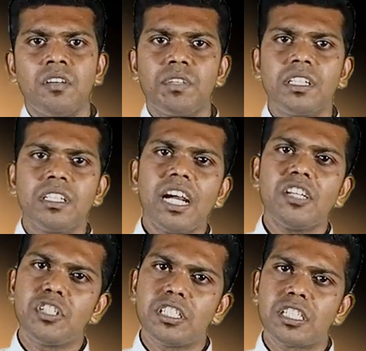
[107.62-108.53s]
We deny
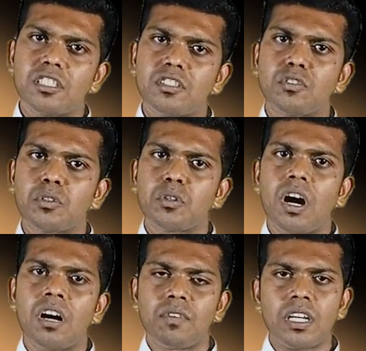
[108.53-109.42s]
Jesus through
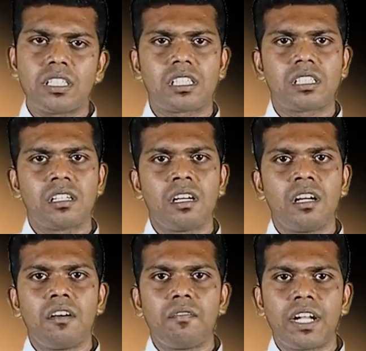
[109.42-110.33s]
our words.
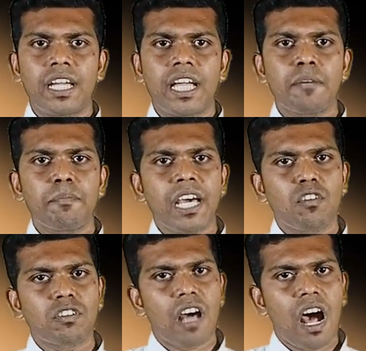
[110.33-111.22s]
When a young
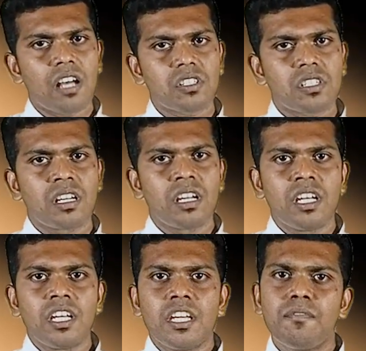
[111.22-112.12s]
man was asked
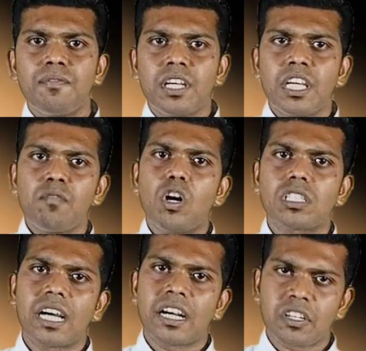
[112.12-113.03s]
if he
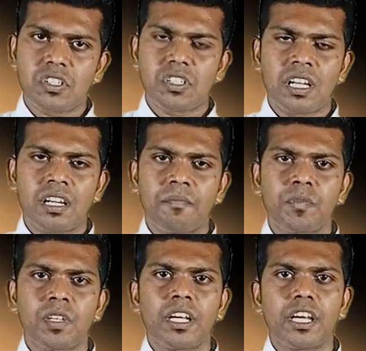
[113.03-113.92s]
was a Christian,
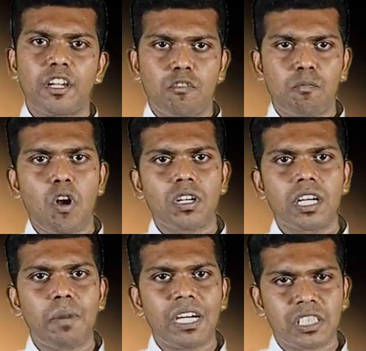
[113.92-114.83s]
he
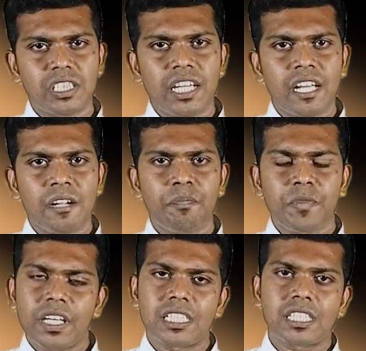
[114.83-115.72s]
responded by saying,
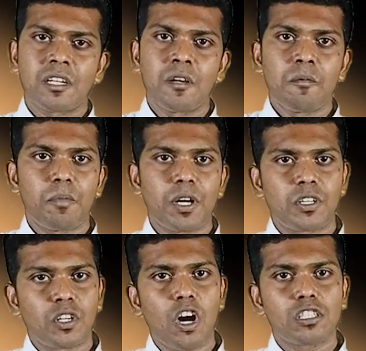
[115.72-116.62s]
Yes,
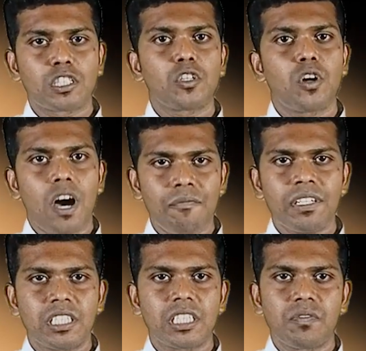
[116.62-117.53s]
but not so
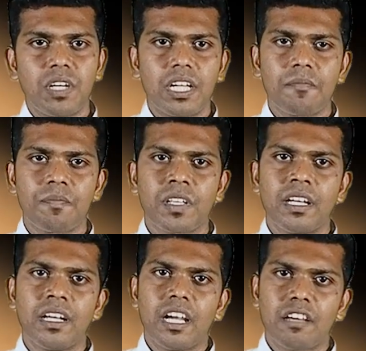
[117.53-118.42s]
offensively.
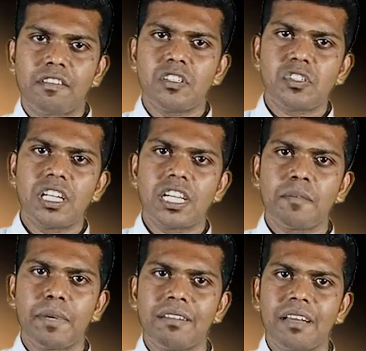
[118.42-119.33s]
Essentially,
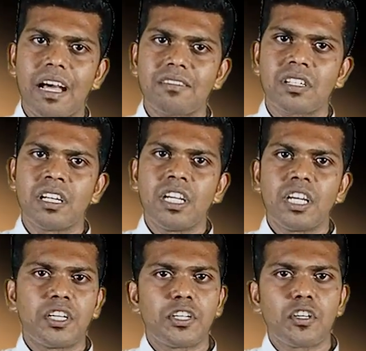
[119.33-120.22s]
he meant that
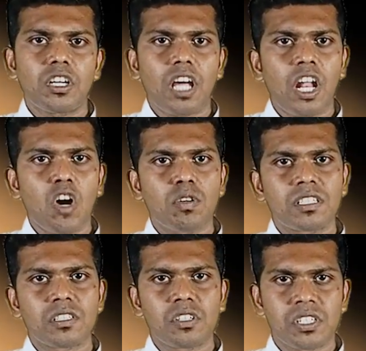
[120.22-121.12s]
he did not allow
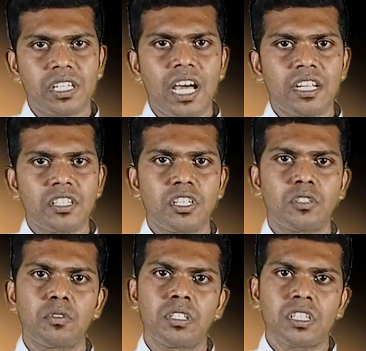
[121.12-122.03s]
his Christianity
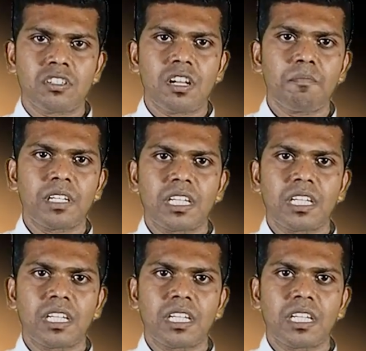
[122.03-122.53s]
to disrupt